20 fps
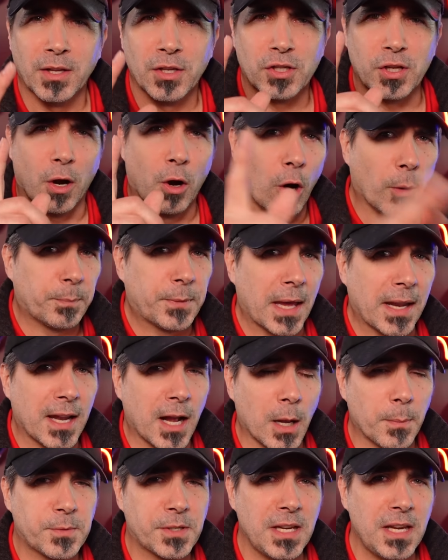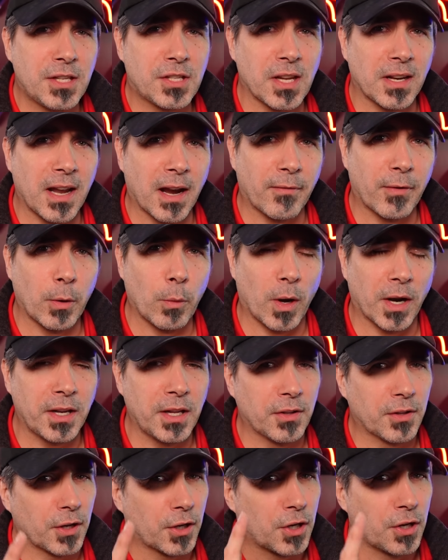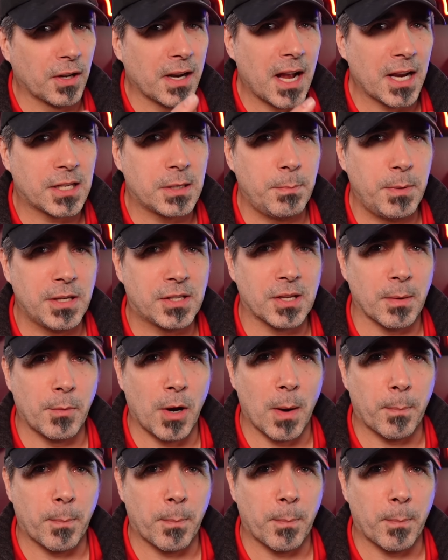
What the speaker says: So I hope that helps each and every one of you. There could actually be some